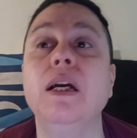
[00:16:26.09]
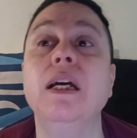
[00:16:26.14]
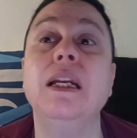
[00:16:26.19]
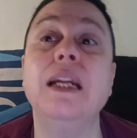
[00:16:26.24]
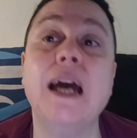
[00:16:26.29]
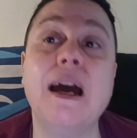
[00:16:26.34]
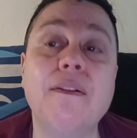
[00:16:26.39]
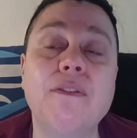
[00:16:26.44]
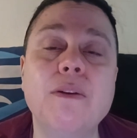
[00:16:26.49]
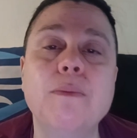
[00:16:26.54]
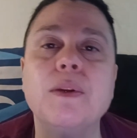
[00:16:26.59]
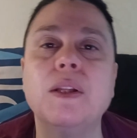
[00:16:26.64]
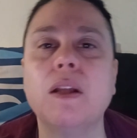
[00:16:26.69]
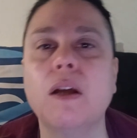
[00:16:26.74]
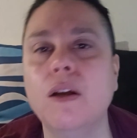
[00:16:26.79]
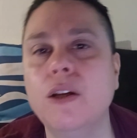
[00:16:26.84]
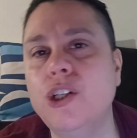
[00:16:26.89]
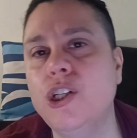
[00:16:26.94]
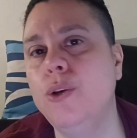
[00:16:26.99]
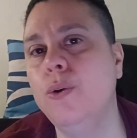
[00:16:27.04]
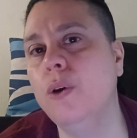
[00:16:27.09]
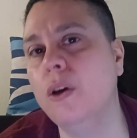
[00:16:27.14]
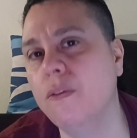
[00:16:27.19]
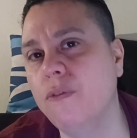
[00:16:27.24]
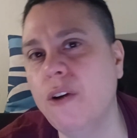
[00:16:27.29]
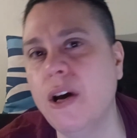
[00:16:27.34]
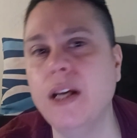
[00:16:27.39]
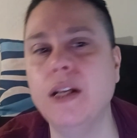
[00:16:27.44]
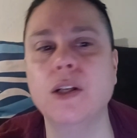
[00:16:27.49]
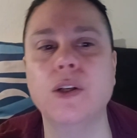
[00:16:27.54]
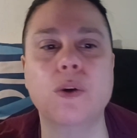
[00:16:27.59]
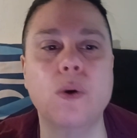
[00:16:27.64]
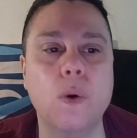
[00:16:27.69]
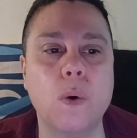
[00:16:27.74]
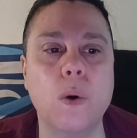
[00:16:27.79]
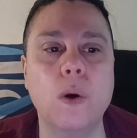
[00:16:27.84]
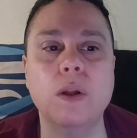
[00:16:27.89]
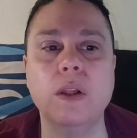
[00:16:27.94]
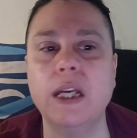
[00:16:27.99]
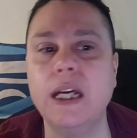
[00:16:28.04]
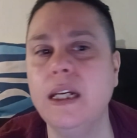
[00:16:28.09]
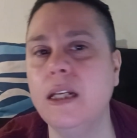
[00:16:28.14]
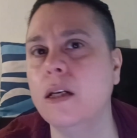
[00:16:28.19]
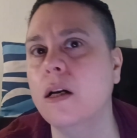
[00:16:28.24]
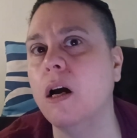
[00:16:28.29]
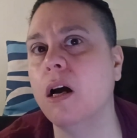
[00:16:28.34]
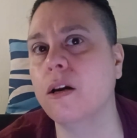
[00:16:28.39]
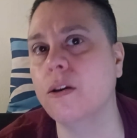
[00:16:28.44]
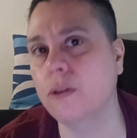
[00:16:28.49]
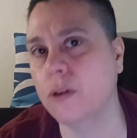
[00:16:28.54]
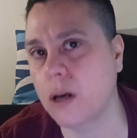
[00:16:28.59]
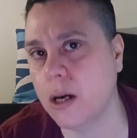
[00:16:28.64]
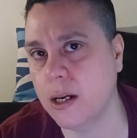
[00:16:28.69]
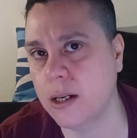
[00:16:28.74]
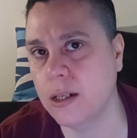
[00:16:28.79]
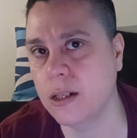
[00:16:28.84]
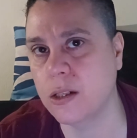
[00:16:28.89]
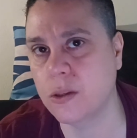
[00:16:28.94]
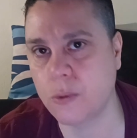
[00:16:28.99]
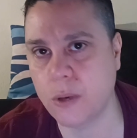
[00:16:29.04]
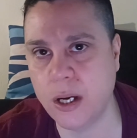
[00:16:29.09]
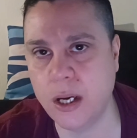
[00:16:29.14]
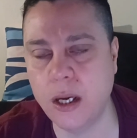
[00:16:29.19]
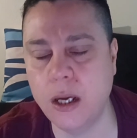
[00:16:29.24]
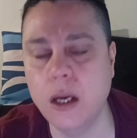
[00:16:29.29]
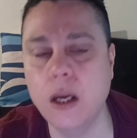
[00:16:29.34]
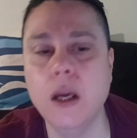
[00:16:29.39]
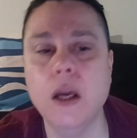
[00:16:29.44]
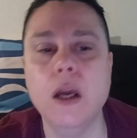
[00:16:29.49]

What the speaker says: In every mythology, you can find a correlating god or goddess, right?